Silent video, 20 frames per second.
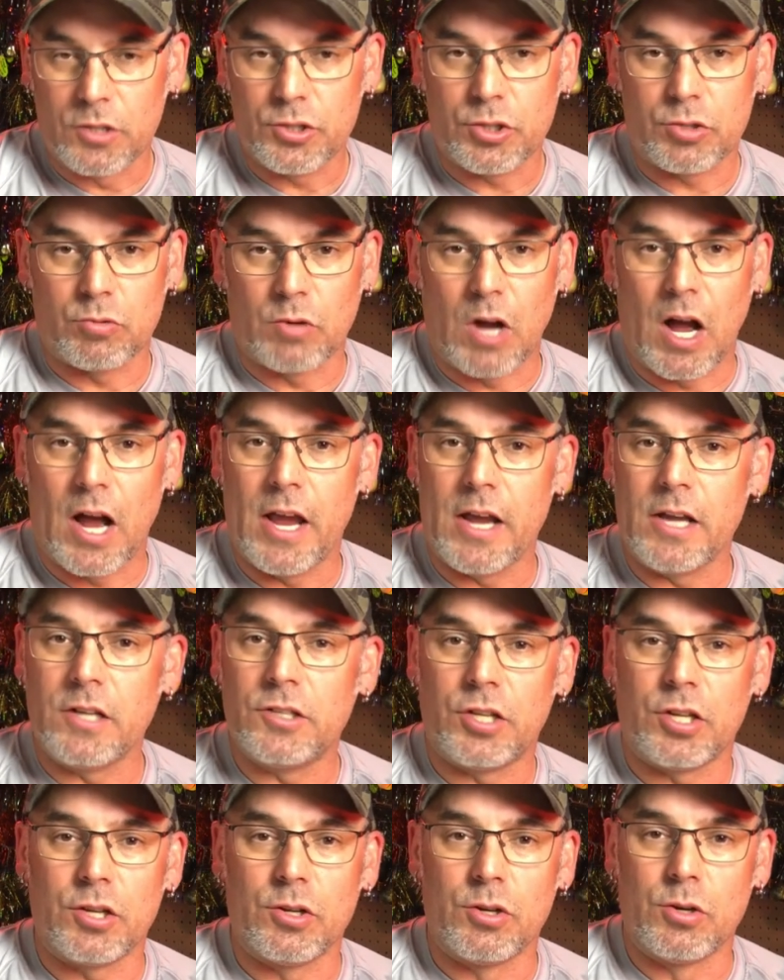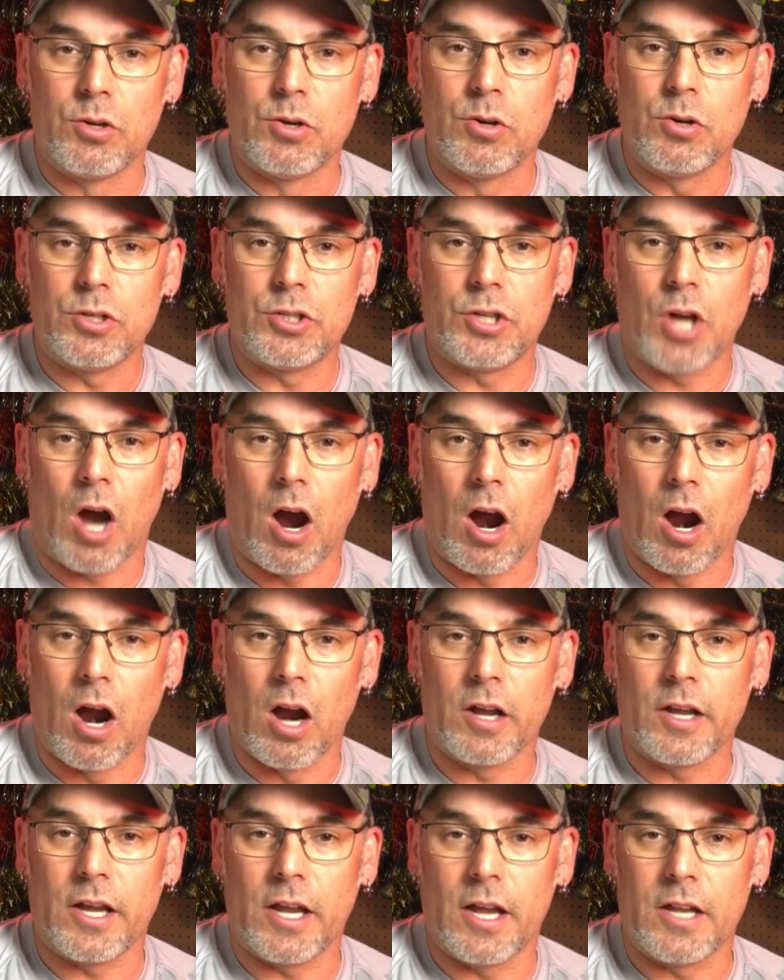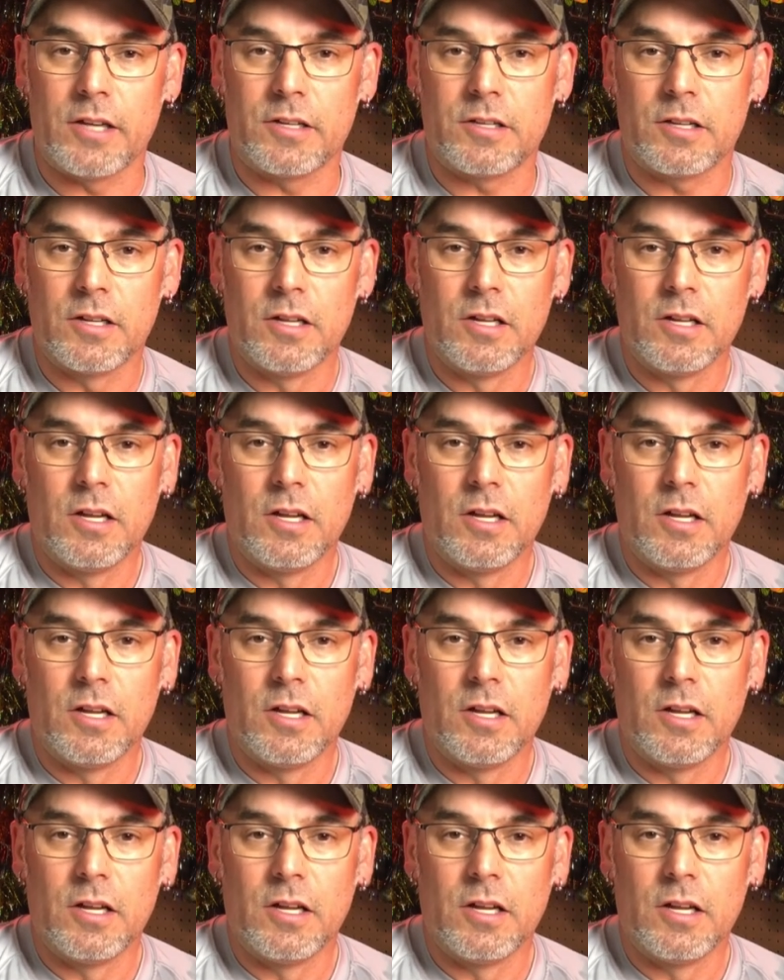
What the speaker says: trying to target